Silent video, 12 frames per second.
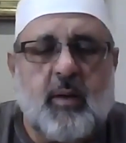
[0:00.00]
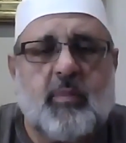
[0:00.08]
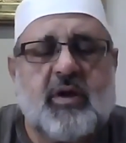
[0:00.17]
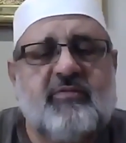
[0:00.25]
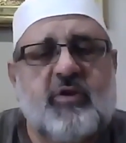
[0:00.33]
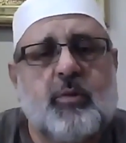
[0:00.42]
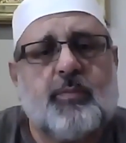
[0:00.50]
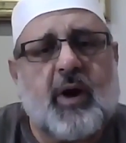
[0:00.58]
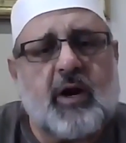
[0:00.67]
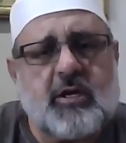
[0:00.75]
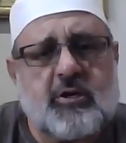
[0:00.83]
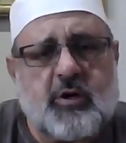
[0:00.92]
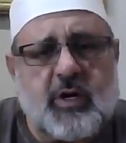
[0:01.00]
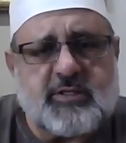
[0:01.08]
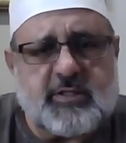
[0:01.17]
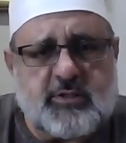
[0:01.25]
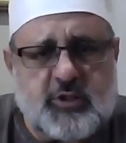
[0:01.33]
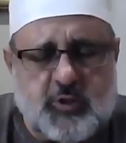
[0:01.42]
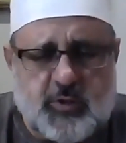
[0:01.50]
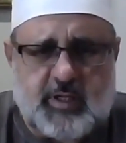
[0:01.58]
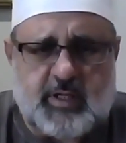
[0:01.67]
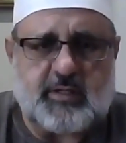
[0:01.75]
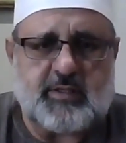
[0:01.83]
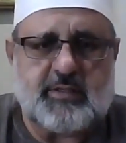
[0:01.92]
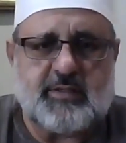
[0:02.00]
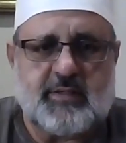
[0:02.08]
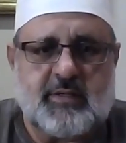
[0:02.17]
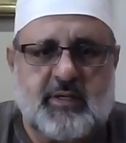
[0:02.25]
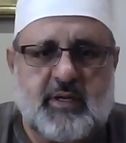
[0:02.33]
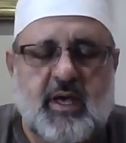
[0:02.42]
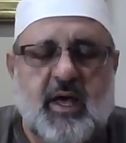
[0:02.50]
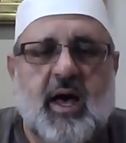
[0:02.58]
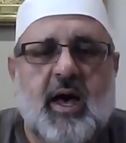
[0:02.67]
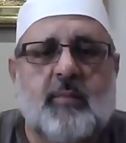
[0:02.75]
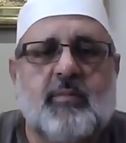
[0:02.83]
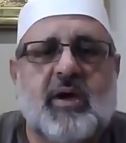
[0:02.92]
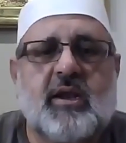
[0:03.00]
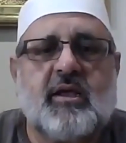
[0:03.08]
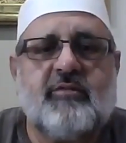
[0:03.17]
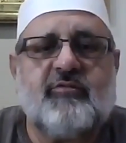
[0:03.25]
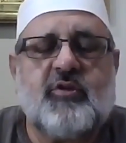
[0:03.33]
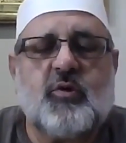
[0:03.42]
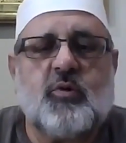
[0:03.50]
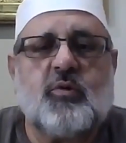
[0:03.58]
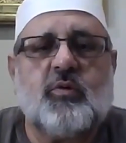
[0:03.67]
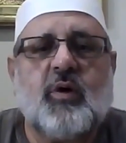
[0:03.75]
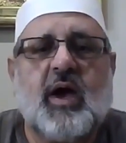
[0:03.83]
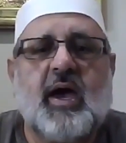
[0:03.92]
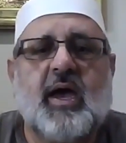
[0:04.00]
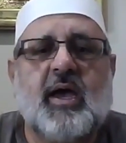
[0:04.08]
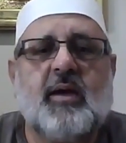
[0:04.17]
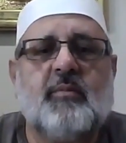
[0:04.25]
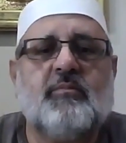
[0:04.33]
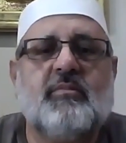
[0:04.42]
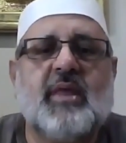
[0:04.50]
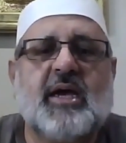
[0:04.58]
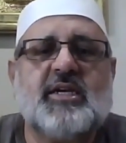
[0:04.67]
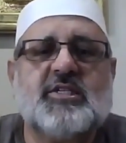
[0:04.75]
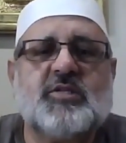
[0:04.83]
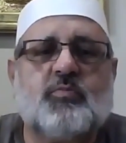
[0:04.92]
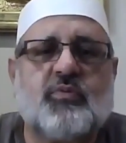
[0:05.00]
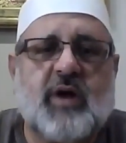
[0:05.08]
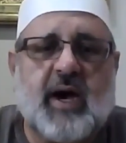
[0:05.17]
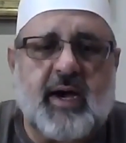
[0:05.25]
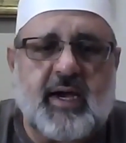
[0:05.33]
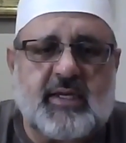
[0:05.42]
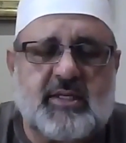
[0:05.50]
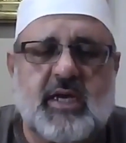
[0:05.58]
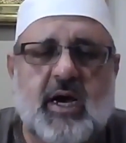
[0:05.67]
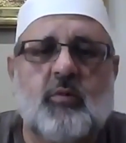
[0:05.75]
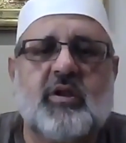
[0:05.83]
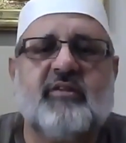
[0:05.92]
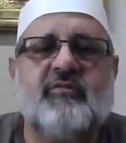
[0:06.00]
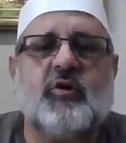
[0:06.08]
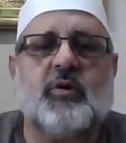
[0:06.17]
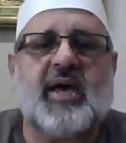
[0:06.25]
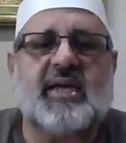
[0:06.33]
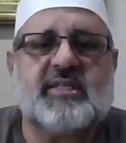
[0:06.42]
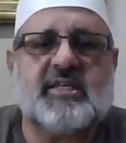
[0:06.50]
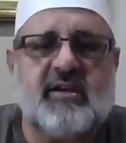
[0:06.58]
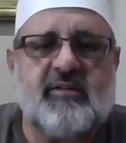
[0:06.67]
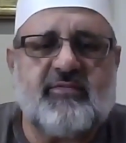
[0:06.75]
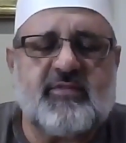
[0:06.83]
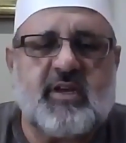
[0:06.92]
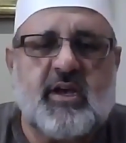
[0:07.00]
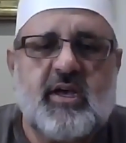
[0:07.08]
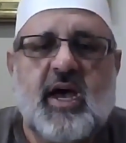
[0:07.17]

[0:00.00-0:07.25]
But if you park it across the street, I'm going to give you a nice prize. I will give you a nice gift.